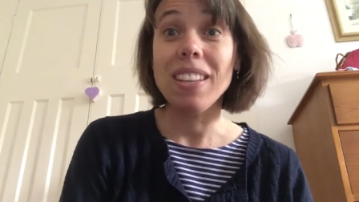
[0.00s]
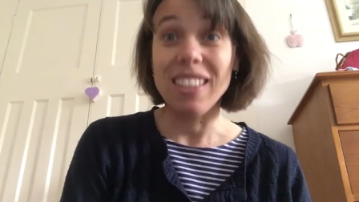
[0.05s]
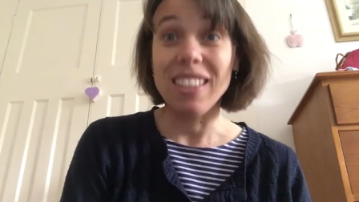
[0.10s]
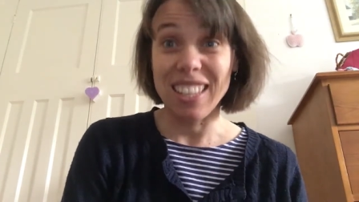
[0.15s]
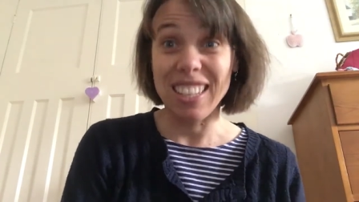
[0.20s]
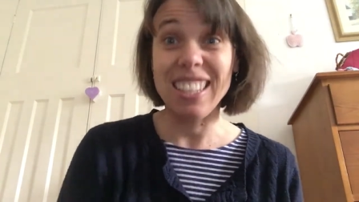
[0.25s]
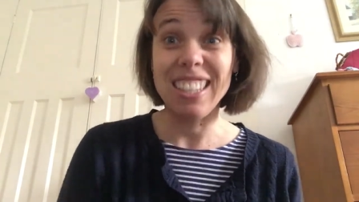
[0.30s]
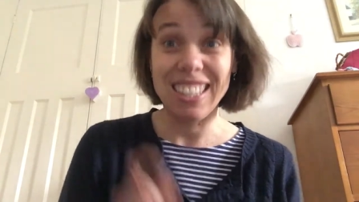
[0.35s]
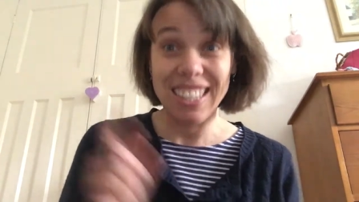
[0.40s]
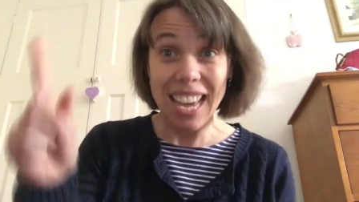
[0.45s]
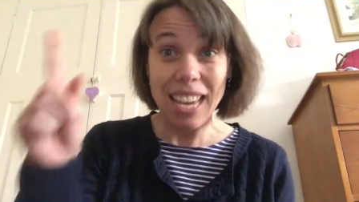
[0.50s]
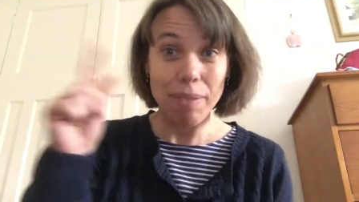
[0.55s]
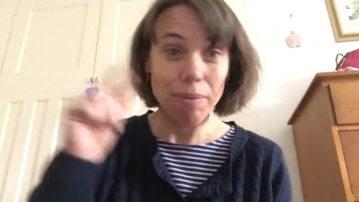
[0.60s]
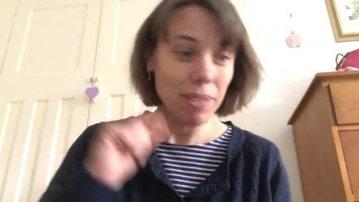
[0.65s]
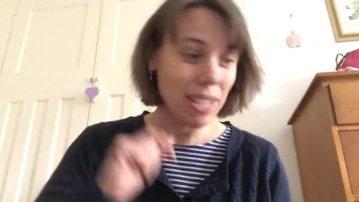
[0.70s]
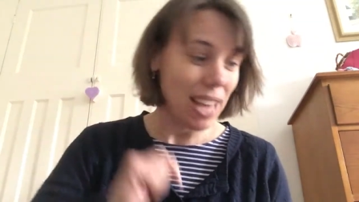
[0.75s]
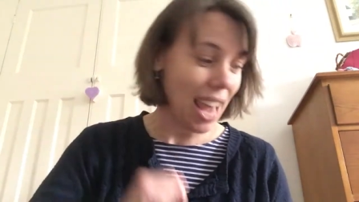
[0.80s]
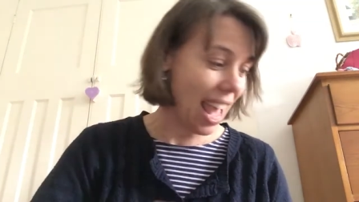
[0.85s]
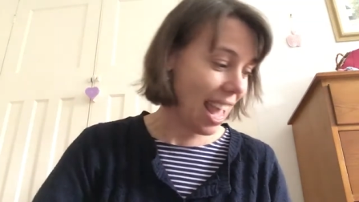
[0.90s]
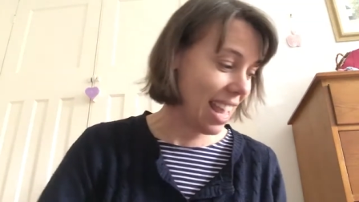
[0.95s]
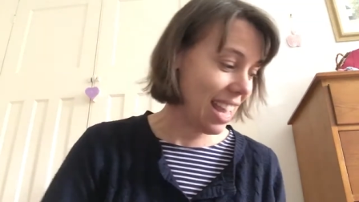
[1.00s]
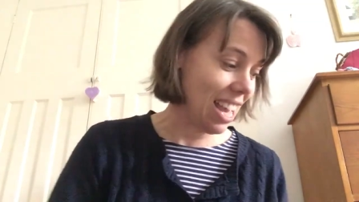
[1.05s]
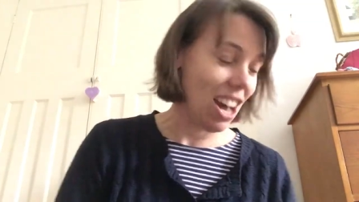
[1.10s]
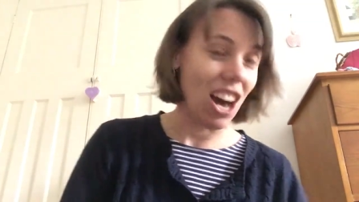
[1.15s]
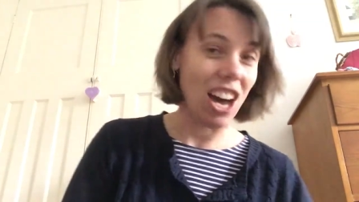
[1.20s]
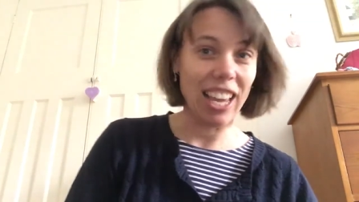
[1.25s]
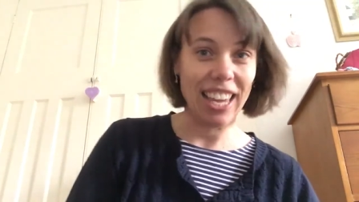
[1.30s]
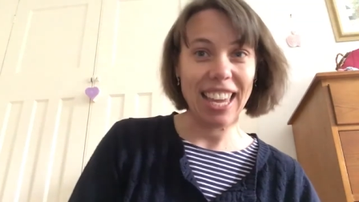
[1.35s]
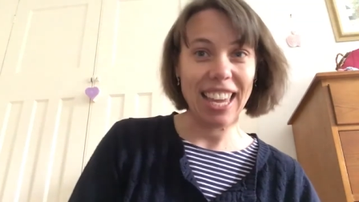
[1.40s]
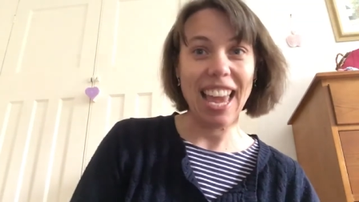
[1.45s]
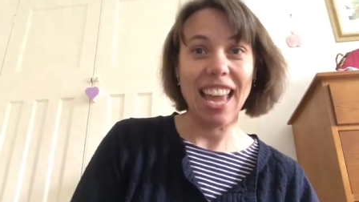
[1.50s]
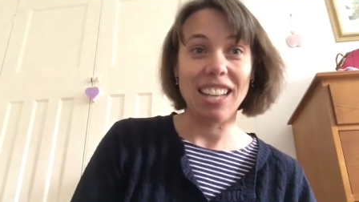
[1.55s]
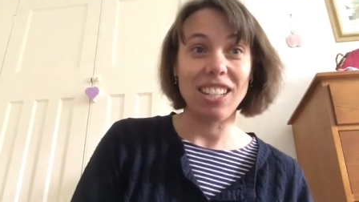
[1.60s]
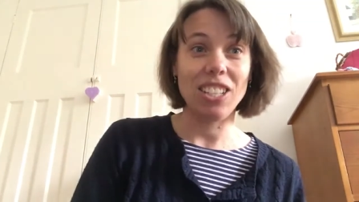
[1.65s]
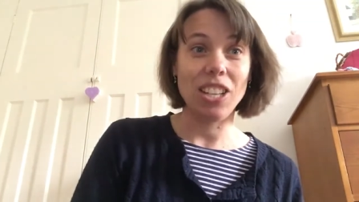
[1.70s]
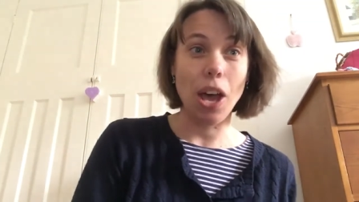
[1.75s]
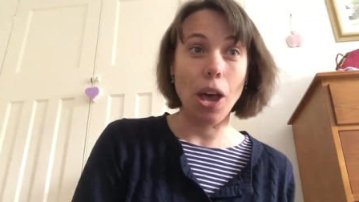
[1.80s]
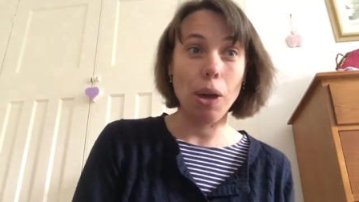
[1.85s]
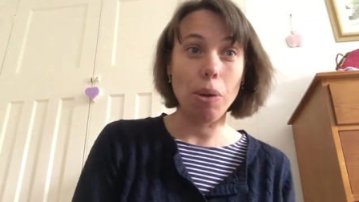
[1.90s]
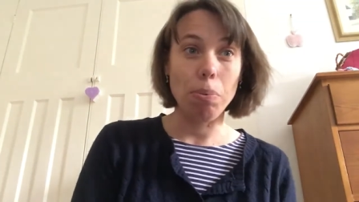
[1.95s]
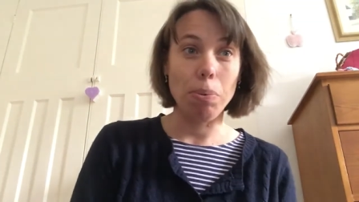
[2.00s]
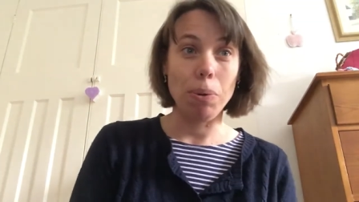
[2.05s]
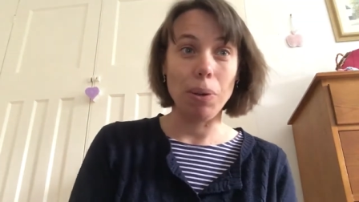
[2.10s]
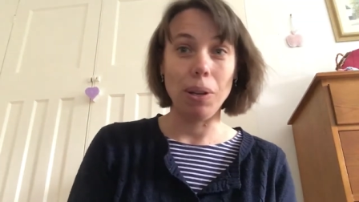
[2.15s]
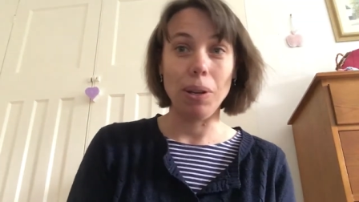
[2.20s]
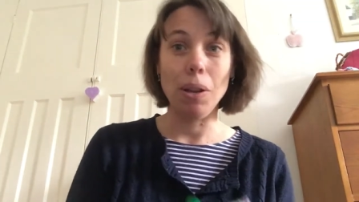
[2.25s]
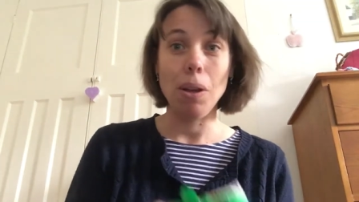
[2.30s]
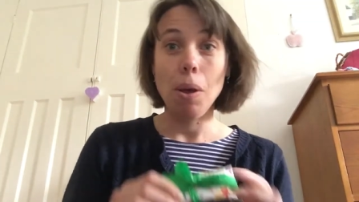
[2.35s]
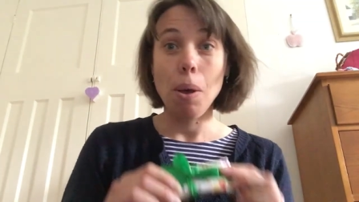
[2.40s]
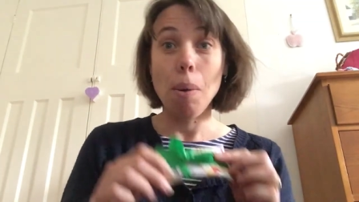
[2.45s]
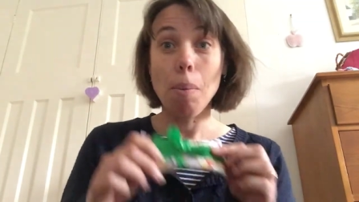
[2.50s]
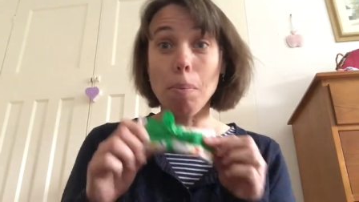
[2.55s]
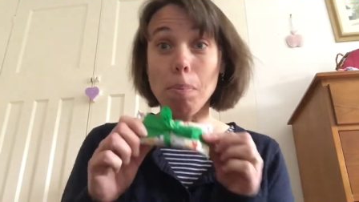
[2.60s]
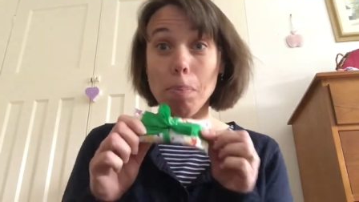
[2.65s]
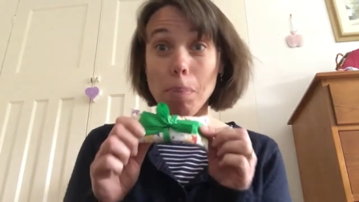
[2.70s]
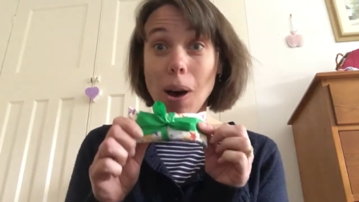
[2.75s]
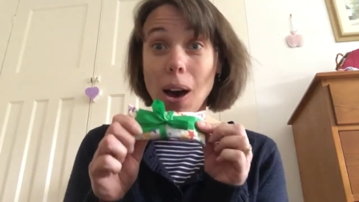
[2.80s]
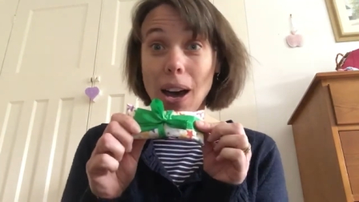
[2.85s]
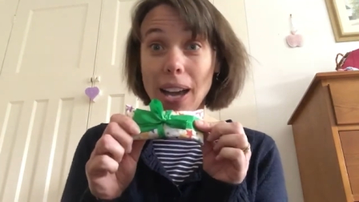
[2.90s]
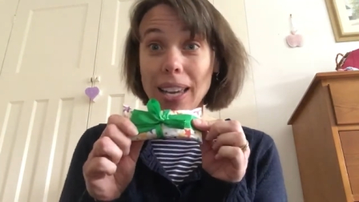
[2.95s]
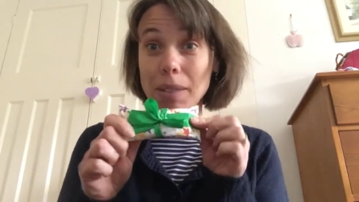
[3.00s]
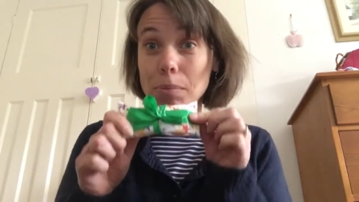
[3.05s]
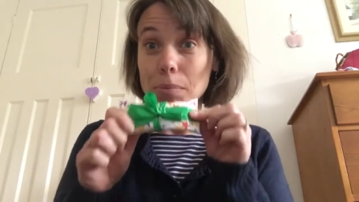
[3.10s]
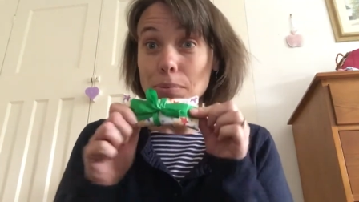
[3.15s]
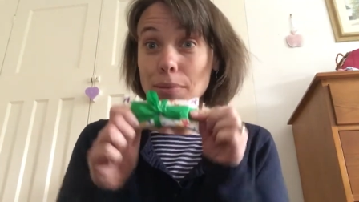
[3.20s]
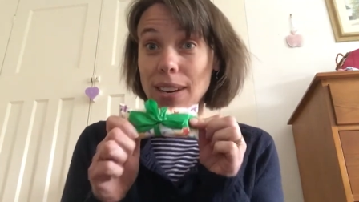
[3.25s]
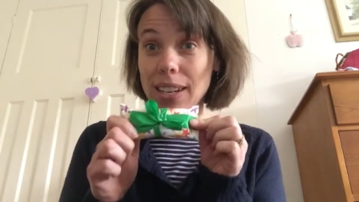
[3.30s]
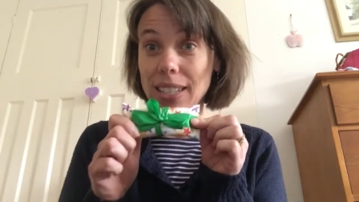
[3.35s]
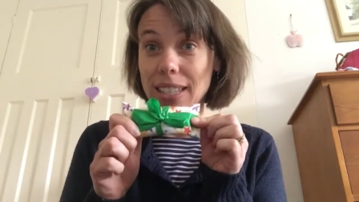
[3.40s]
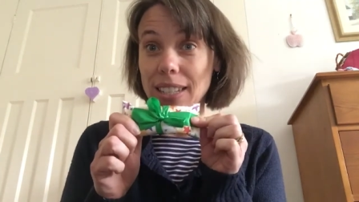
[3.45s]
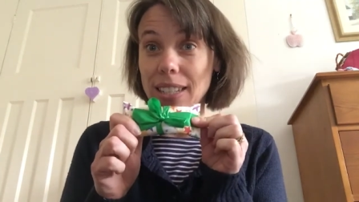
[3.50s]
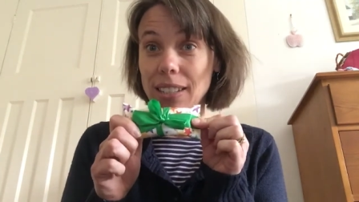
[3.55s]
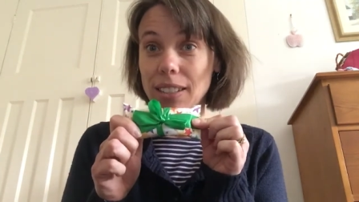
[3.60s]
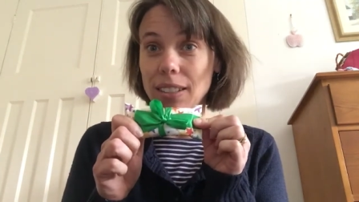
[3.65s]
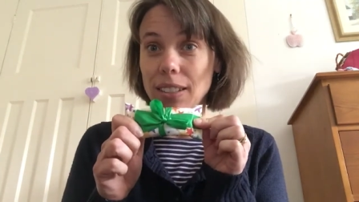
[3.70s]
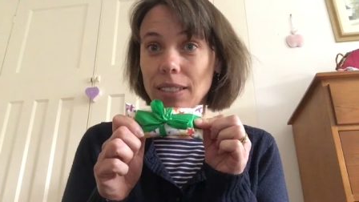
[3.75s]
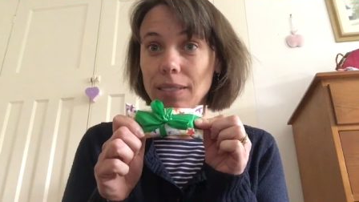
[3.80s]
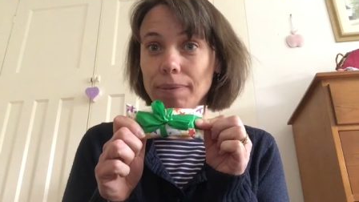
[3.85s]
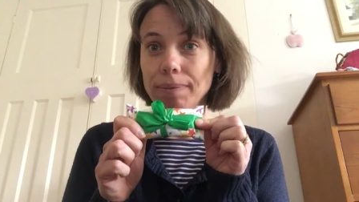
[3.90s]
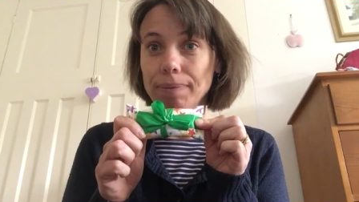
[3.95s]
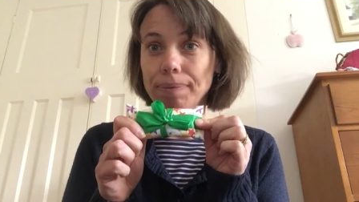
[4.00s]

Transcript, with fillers: The same day I get to open my present.